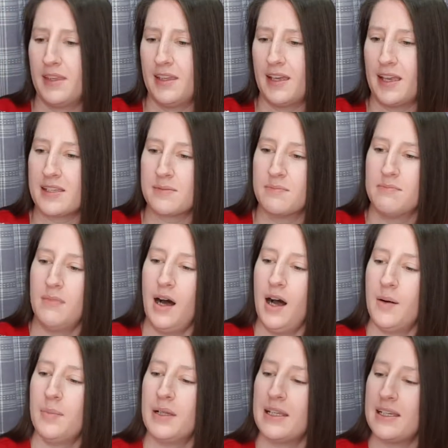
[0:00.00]
I guess,
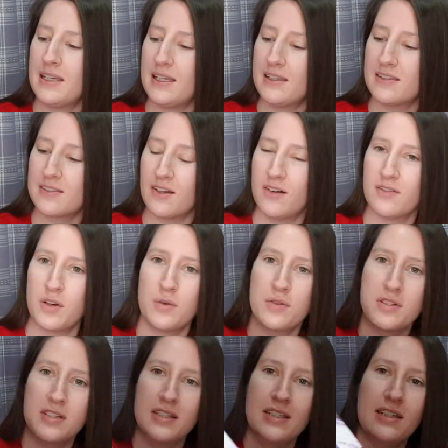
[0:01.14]
marbly sort of
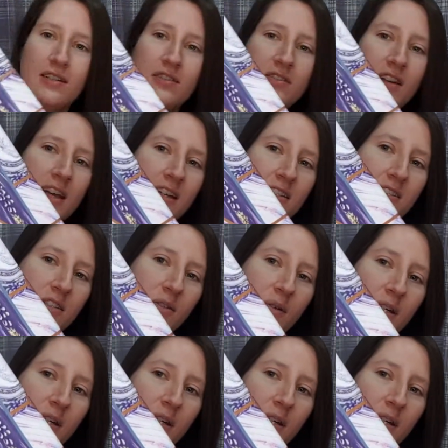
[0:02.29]
oceany effect to